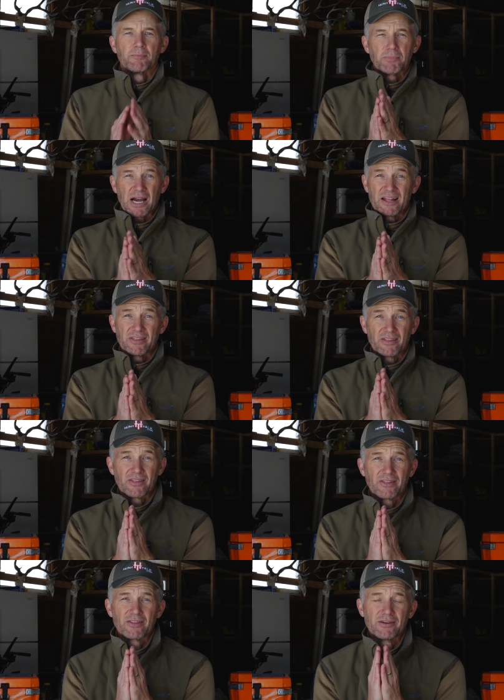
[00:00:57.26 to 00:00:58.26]
But
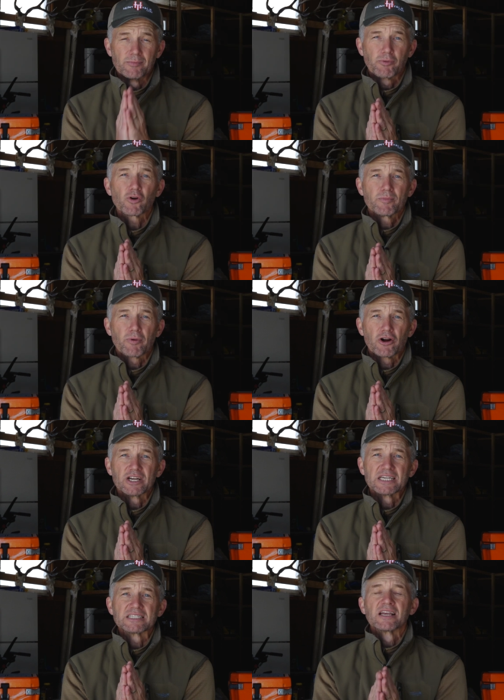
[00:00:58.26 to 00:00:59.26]
the important part
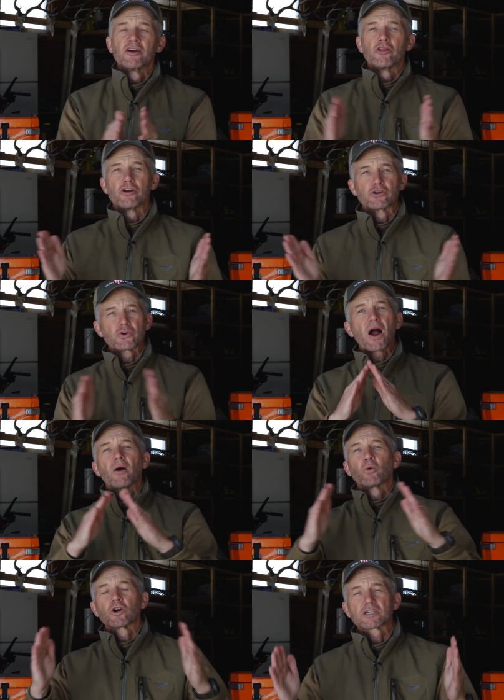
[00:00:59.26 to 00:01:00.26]
is their draw
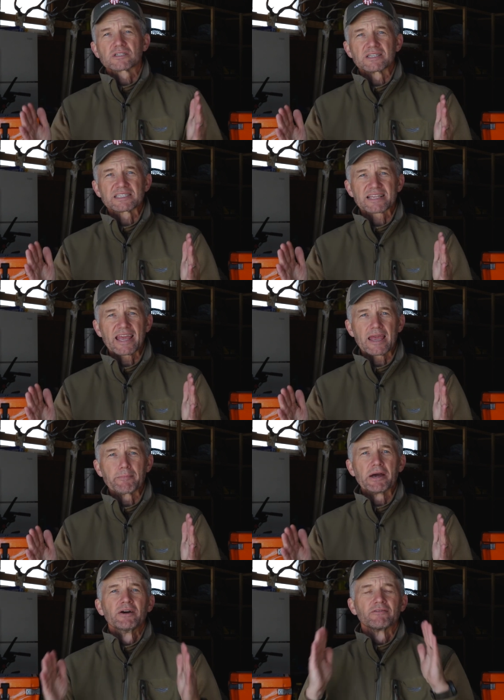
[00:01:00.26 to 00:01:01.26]
works the same